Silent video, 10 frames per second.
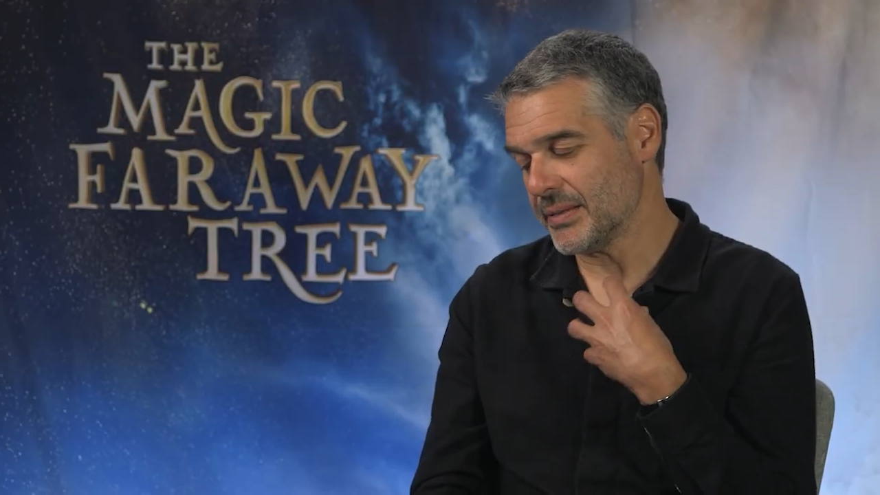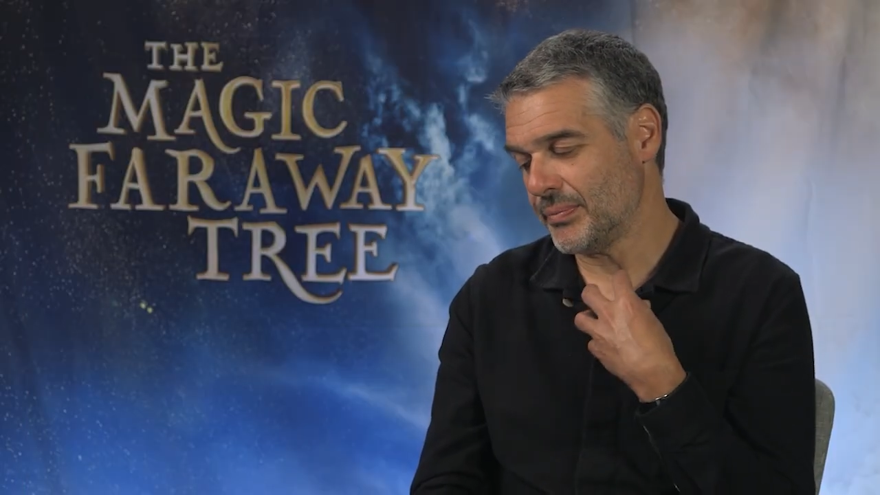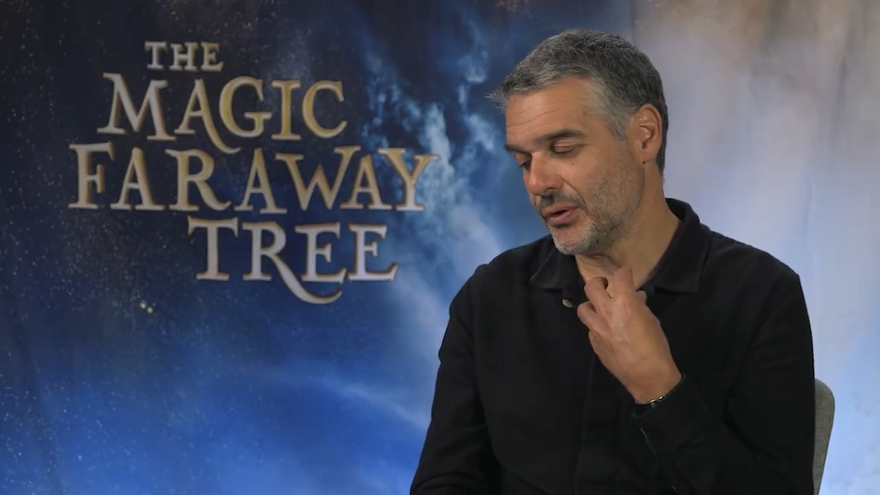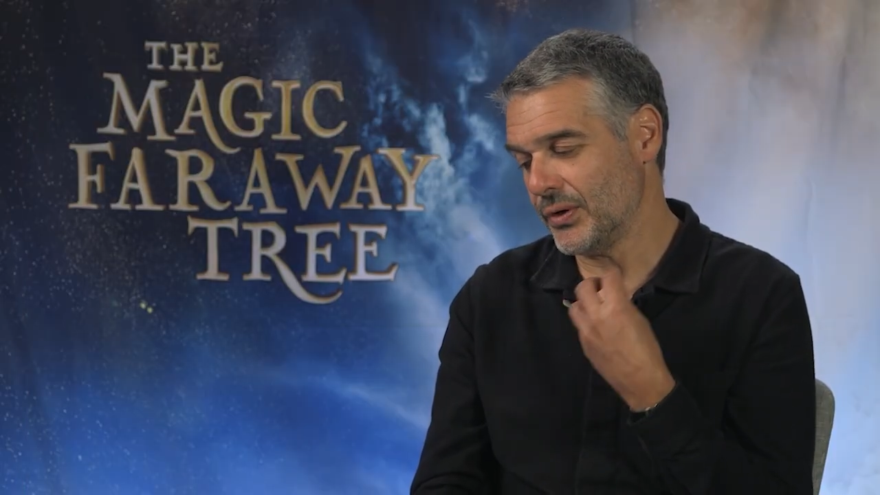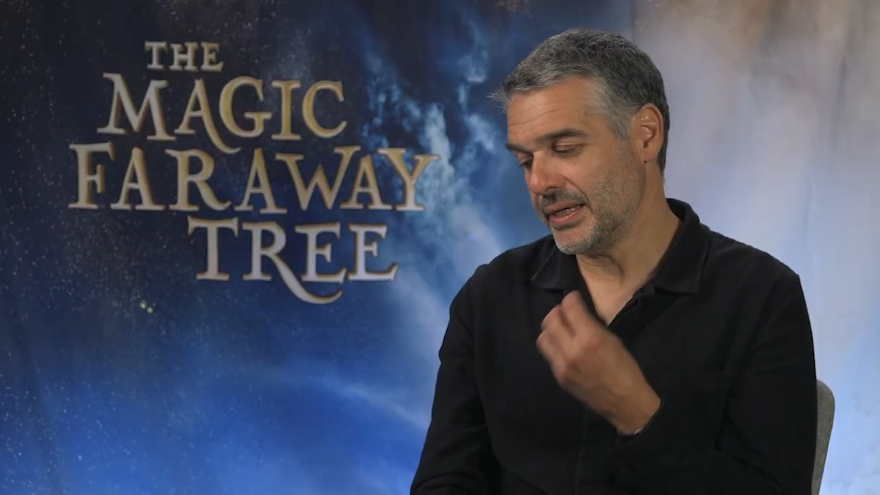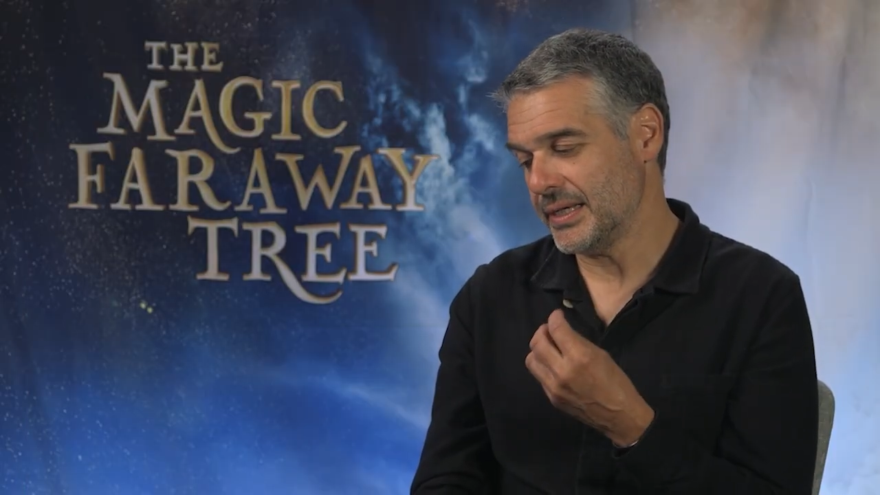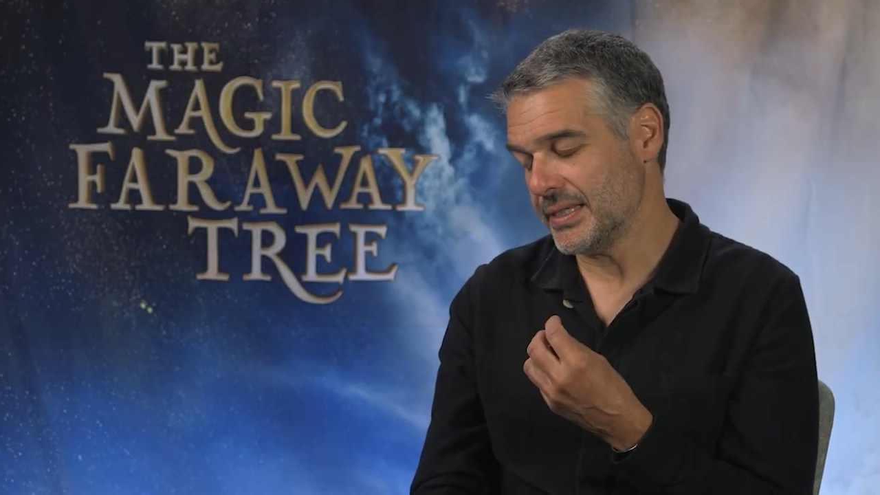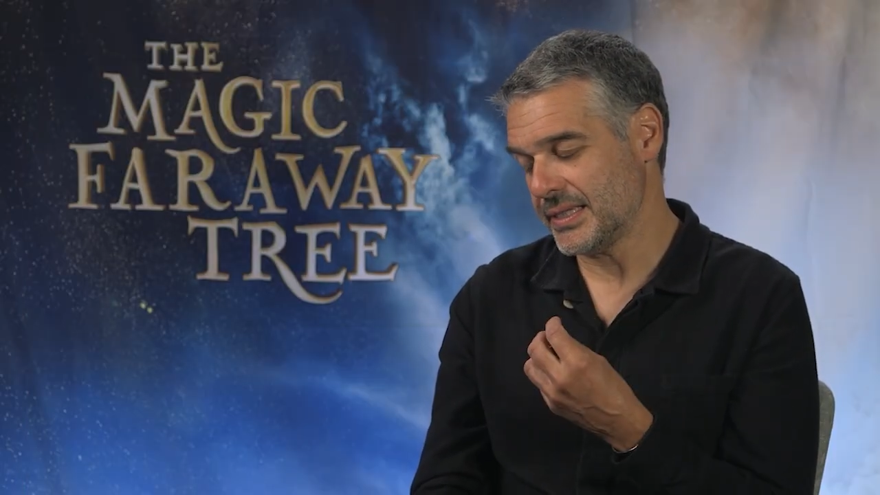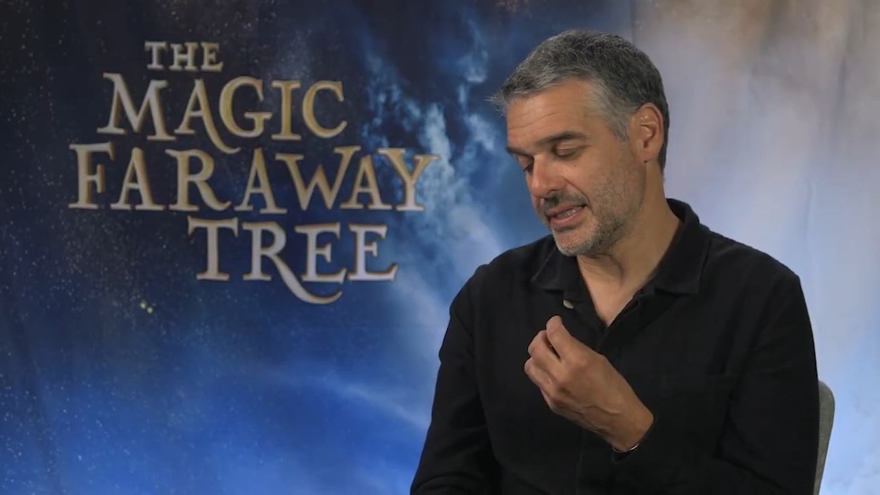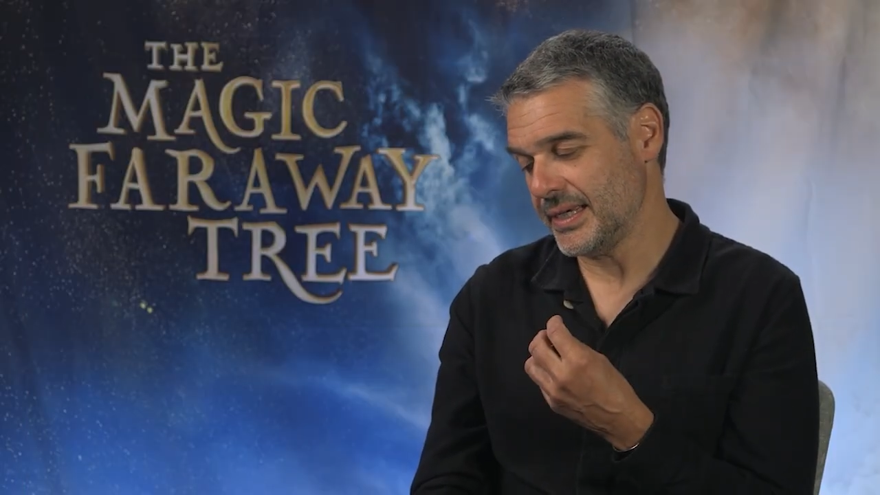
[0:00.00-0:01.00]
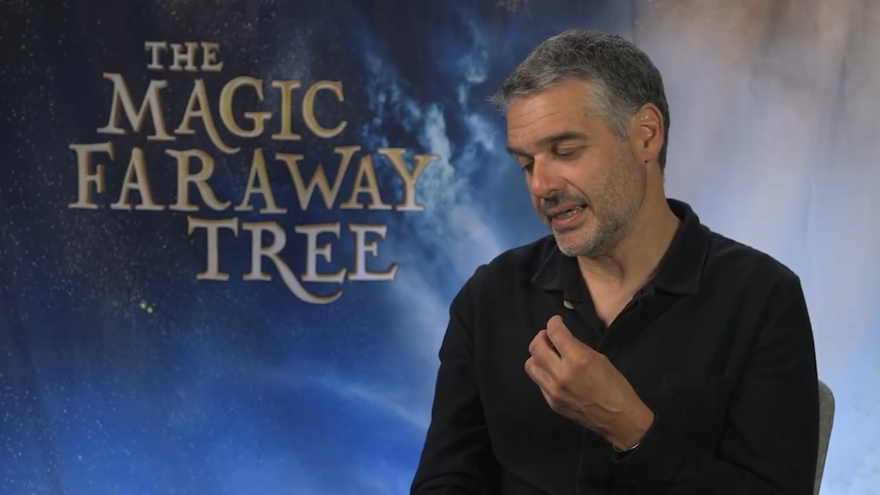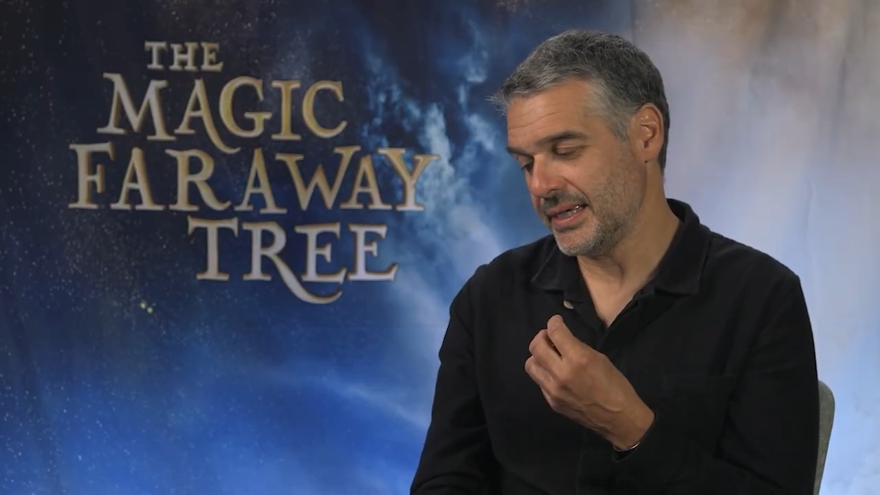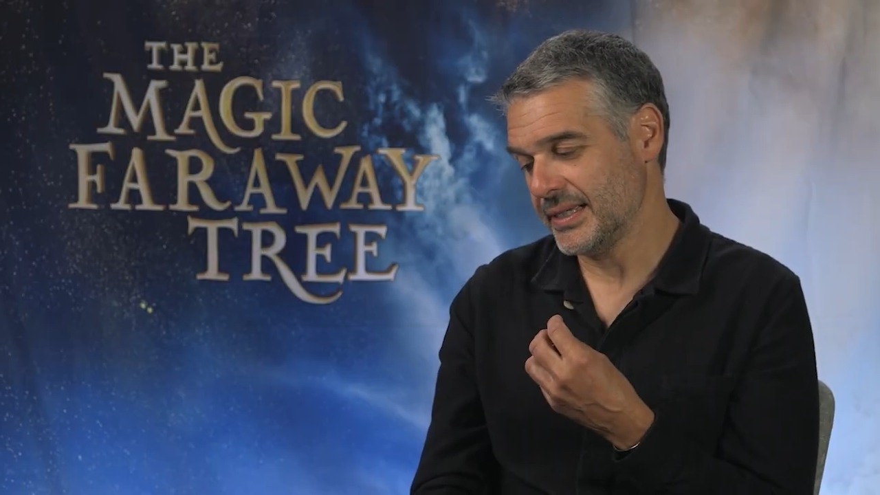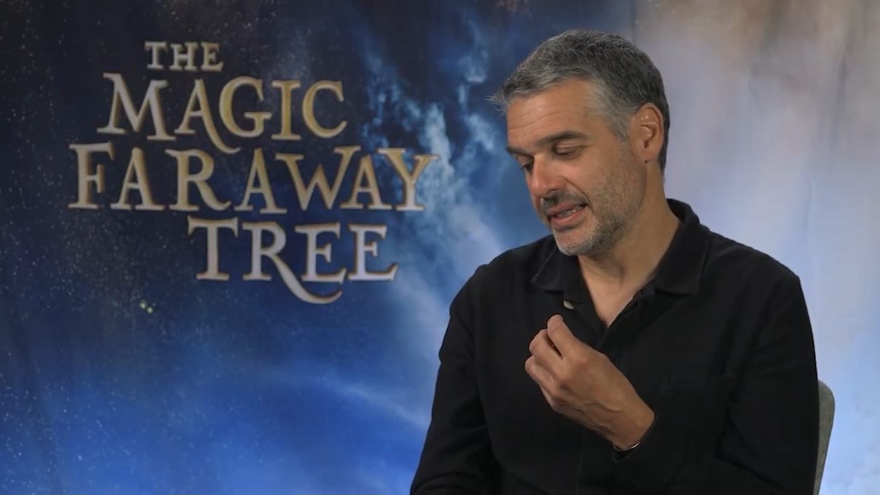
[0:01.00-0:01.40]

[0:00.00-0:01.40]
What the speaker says: poignancy